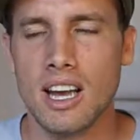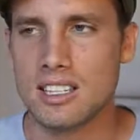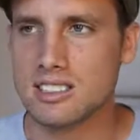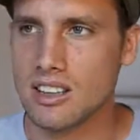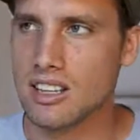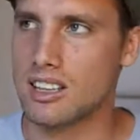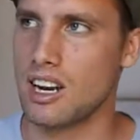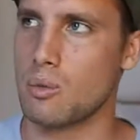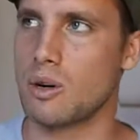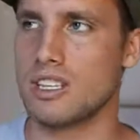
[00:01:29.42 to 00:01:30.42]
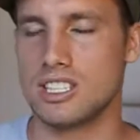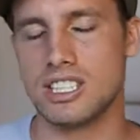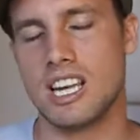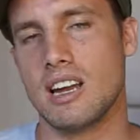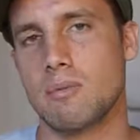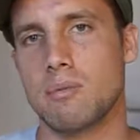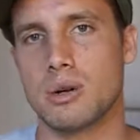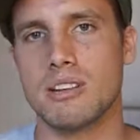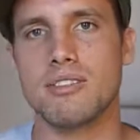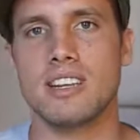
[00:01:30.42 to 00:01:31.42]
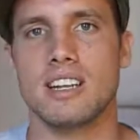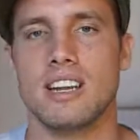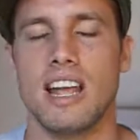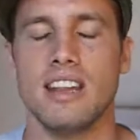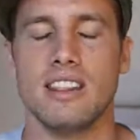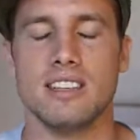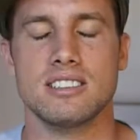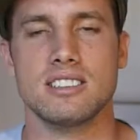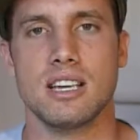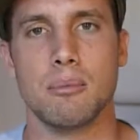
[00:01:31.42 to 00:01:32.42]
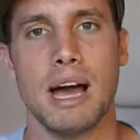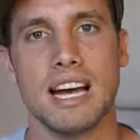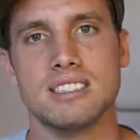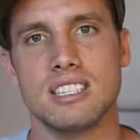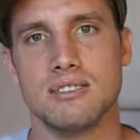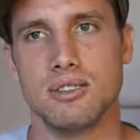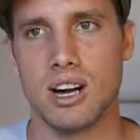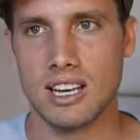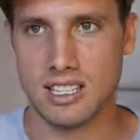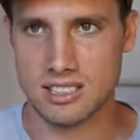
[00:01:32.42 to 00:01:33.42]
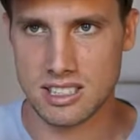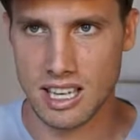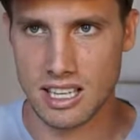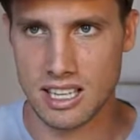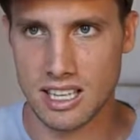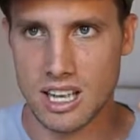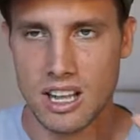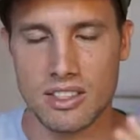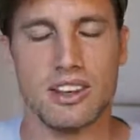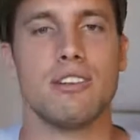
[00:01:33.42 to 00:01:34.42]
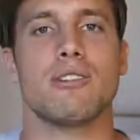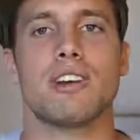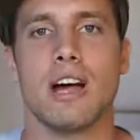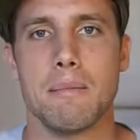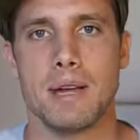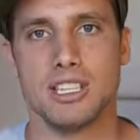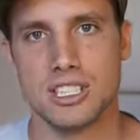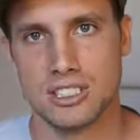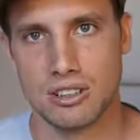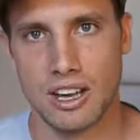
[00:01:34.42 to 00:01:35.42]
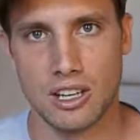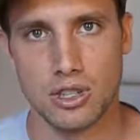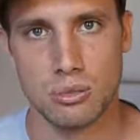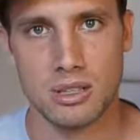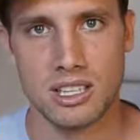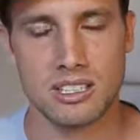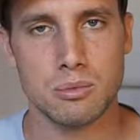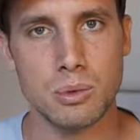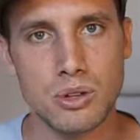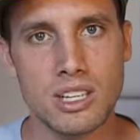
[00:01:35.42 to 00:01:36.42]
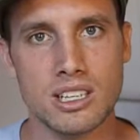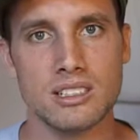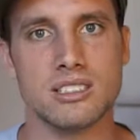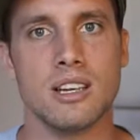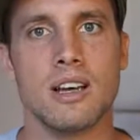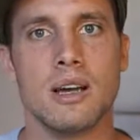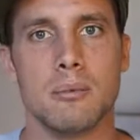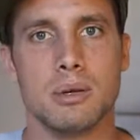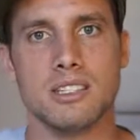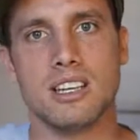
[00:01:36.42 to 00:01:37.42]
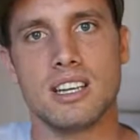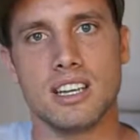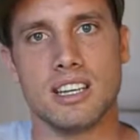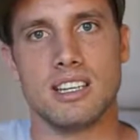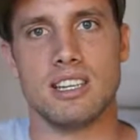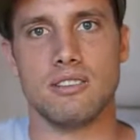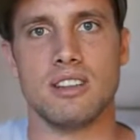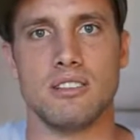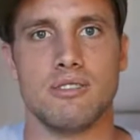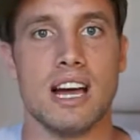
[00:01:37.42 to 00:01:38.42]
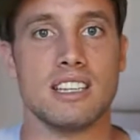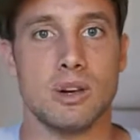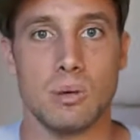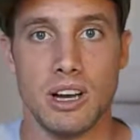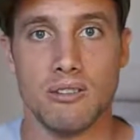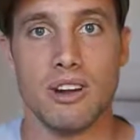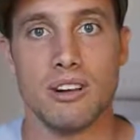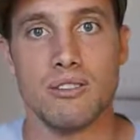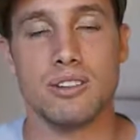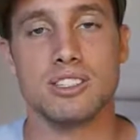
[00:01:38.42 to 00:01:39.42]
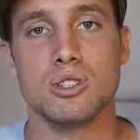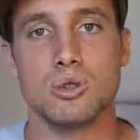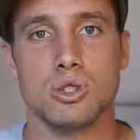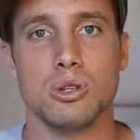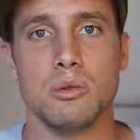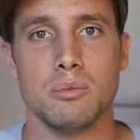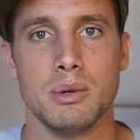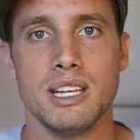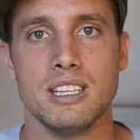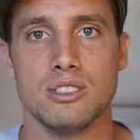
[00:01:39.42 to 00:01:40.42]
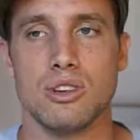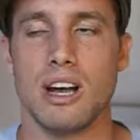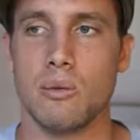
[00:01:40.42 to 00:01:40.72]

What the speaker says: And something that I wanted to share briefly in this capacity for understanding the different dimensions of our human experience, particularly given the fact that we are very physical human beings, right?